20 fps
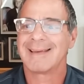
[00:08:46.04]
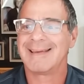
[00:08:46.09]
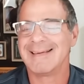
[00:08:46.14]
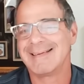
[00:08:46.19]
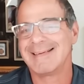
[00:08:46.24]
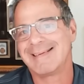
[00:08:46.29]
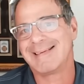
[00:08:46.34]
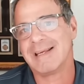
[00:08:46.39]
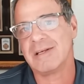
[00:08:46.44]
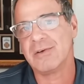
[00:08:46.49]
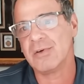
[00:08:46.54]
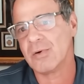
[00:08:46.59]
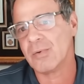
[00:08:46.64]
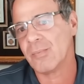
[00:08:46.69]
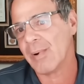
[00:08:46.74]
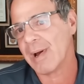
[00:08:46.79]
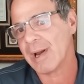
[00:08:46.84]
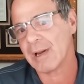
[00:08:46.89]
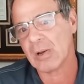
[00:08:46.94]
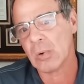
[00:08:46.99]
continue to
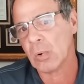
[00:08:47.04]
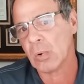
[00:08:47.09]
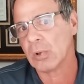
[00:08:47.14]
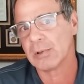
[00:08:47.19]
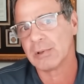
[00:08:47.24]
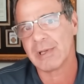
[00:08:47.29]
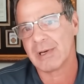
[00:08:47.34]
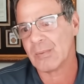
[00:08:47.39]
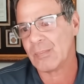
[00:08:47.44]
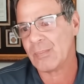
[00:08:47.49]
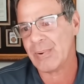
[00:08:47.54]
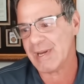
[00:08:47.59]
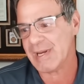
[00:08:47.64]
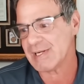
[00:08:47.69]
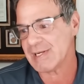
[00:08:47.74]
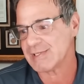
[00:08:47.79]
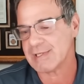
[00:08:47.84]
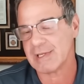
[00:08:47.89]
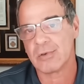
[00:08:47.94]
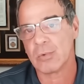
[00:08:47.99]
buy gold at a
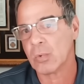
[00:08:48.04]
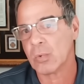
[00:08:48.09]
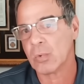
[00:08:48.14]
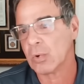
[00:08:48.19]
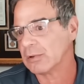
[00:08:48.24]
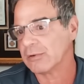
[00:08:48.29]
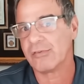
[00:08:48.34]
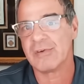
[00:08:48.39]
pace that the world